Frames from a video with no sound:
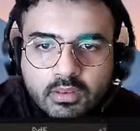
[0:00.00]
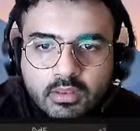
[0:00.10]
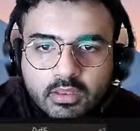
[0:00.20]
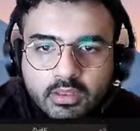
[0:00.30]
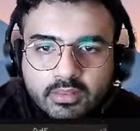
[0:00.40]

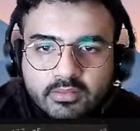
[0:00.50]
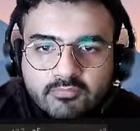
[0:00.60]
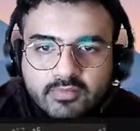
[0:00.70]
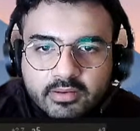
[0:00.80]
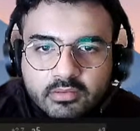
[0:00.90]
Yeah, in
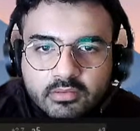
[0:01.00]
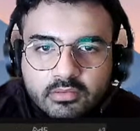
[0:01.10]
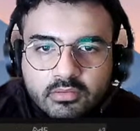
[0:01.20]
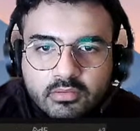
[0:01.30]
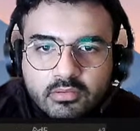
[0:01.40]
fact,
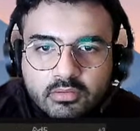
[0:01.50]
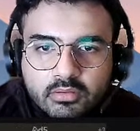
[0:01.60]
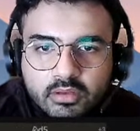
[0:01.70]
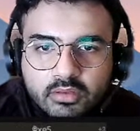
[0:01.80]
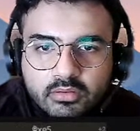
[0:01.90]

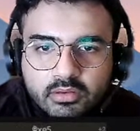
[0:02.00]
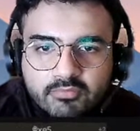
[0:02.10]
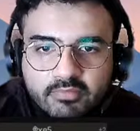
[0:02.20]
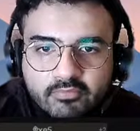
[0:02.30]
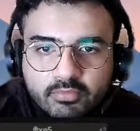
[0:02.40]
is
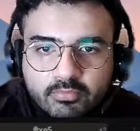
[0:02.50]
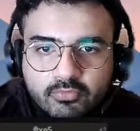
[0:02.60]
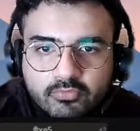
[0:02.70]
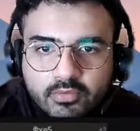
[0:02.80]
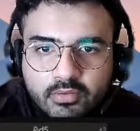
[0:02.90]
d5 a good
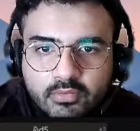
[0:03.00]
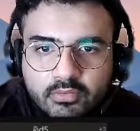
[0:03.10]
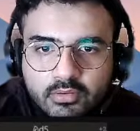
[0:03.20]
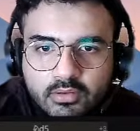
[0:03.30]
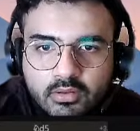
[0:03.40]
move here?
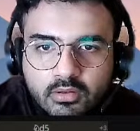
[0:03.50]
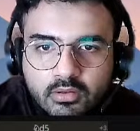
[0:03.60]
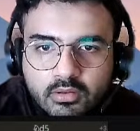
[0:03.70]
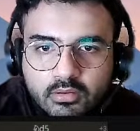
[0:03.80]
Yeah.